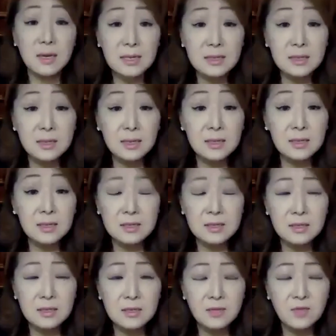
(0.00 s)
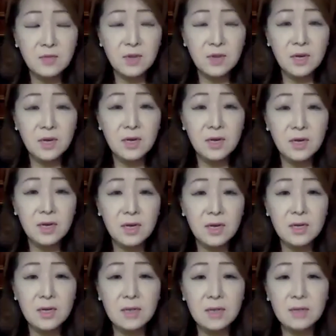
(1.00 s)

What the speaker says: the existence of God,